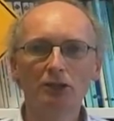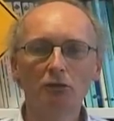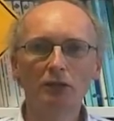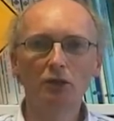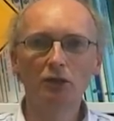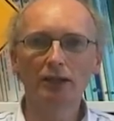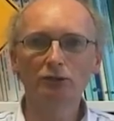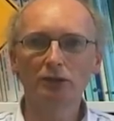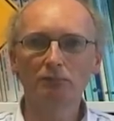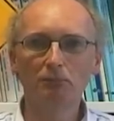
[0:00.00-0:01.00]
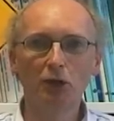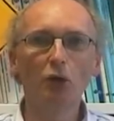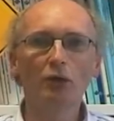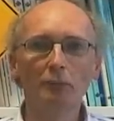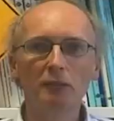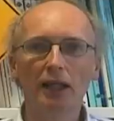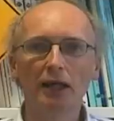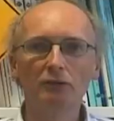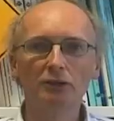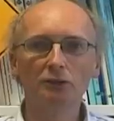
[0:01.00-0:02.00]
So we look at uh, programming
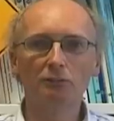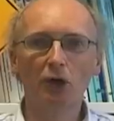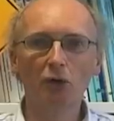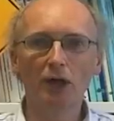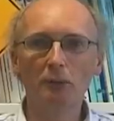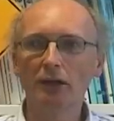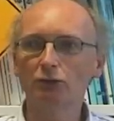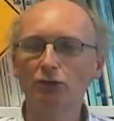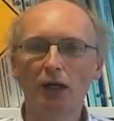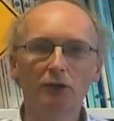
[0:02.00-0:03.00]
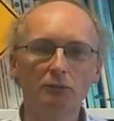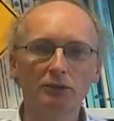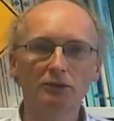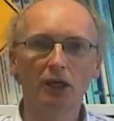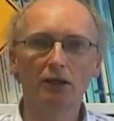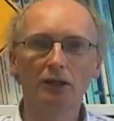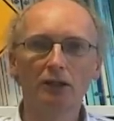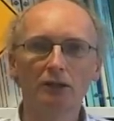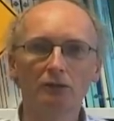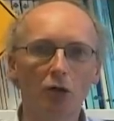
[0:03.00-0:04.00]
languages, programming environments,
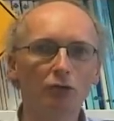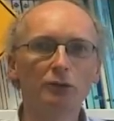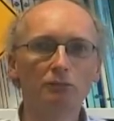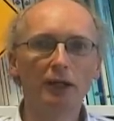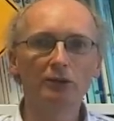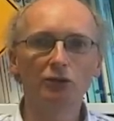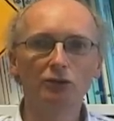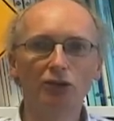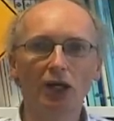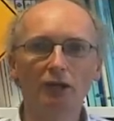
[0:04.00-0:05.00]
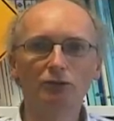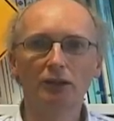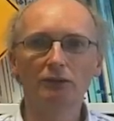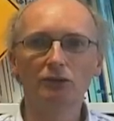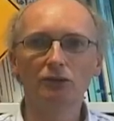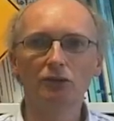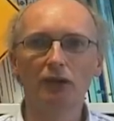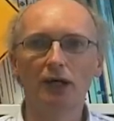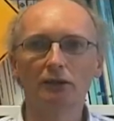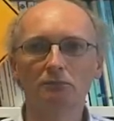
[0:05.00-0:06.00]
uh, often based on Java, to do
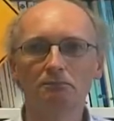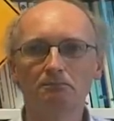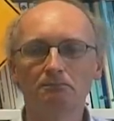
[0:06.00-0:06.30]
that.